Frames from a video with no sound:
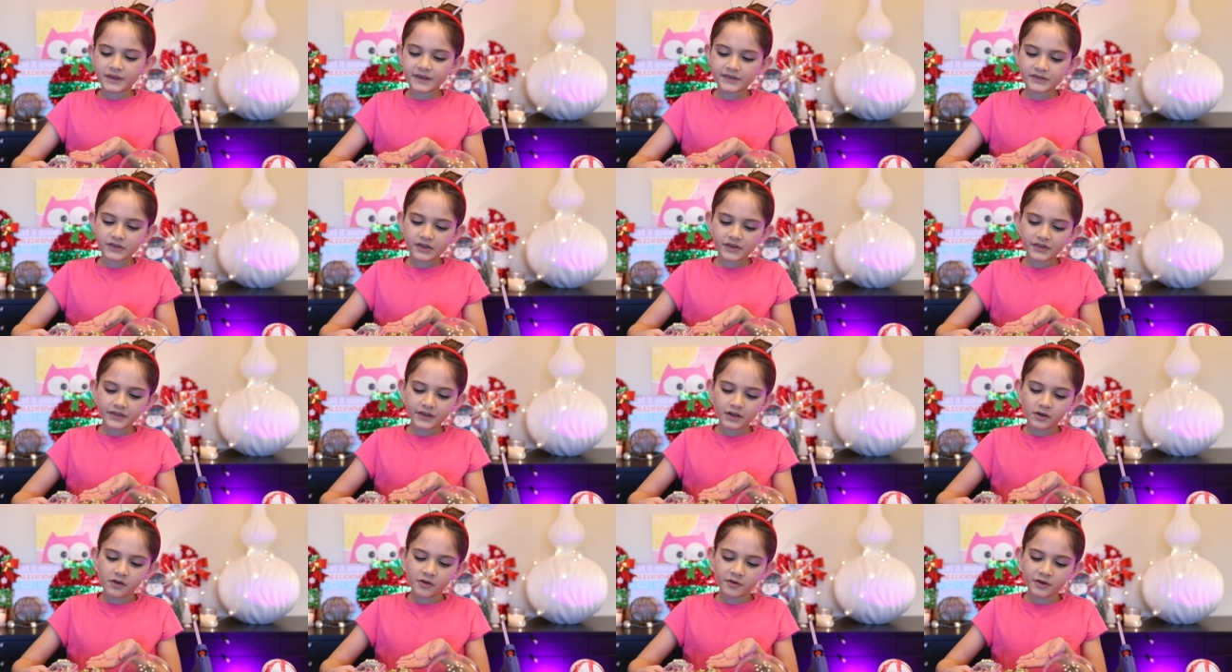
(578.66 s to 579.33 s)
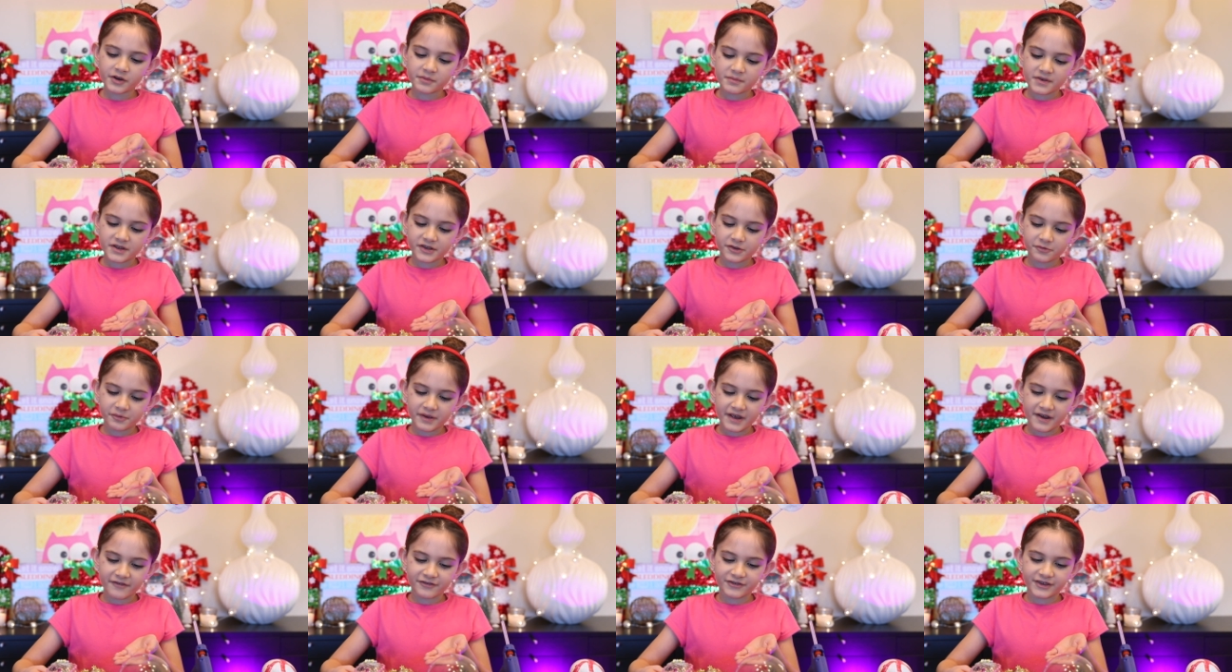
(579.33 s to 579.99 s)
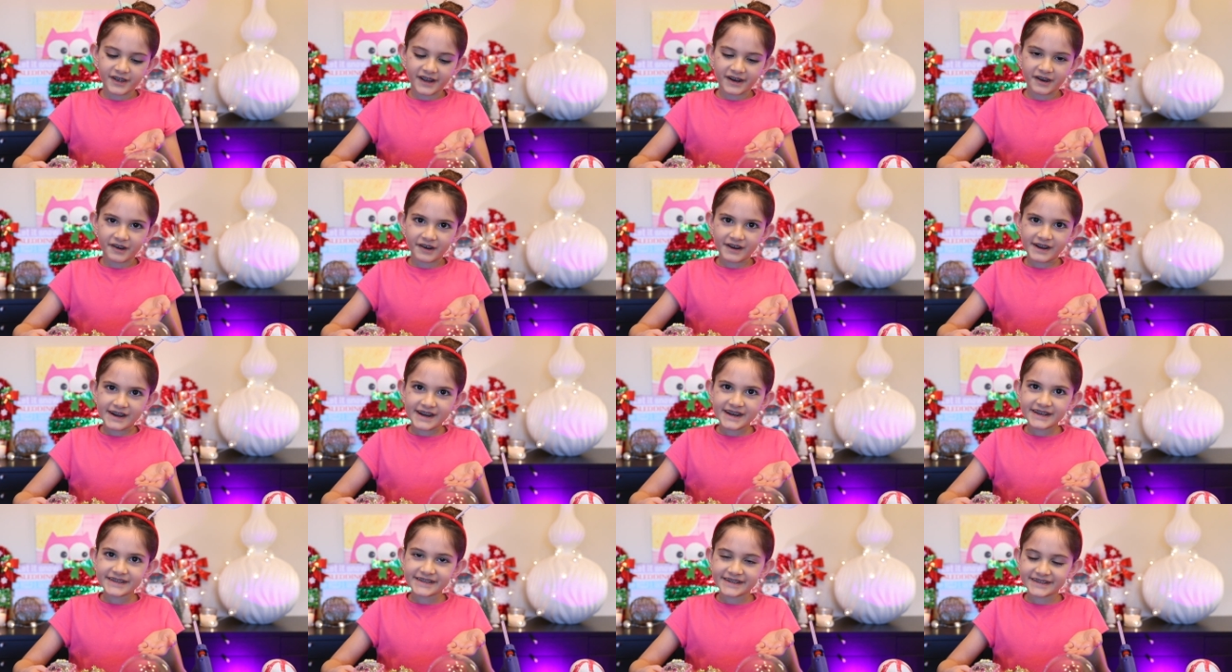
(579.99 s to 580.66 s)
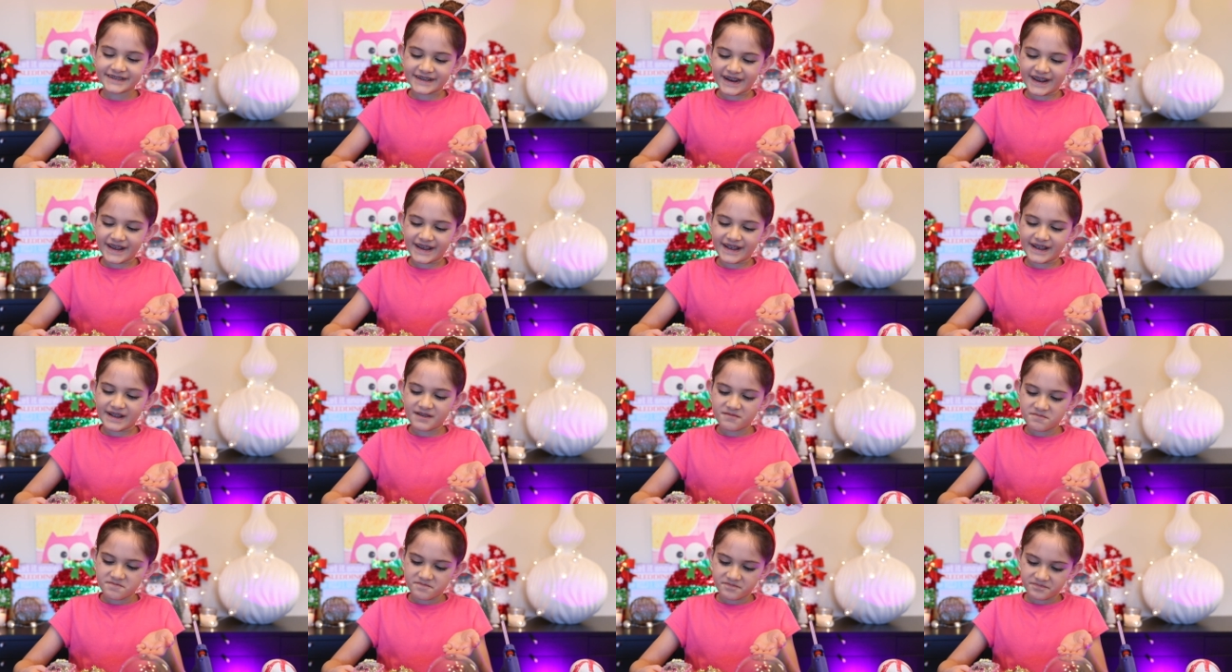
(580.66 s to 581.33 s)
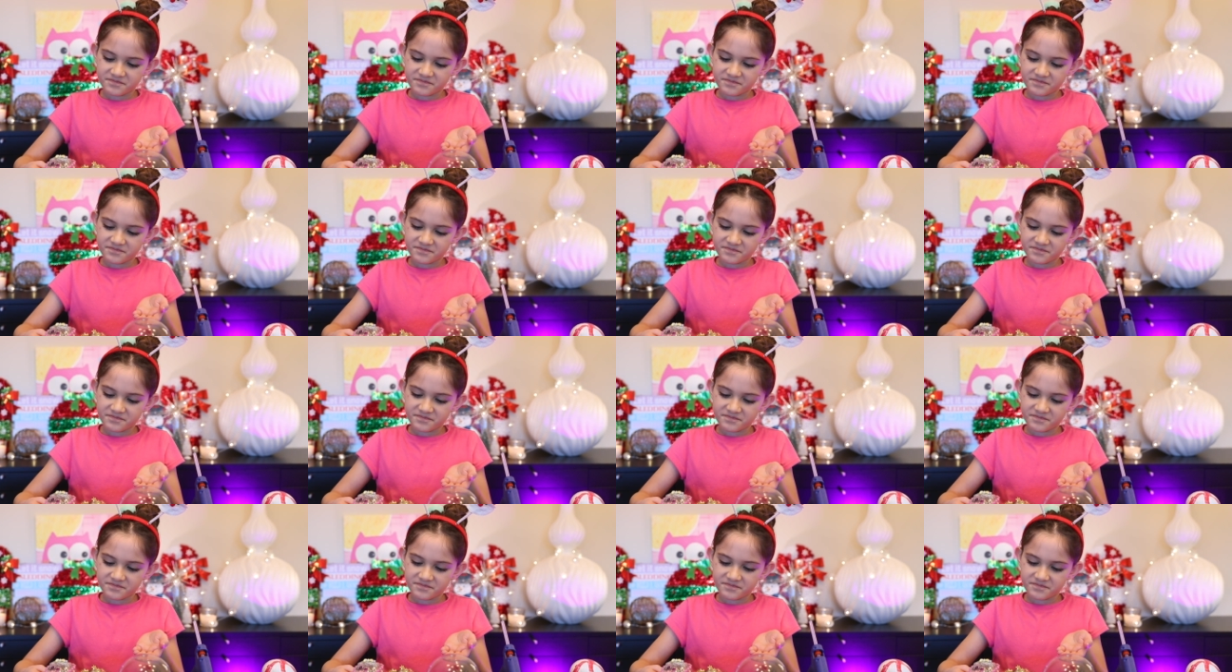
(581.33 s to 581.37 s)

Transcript: these are the ornaments we have decorated today.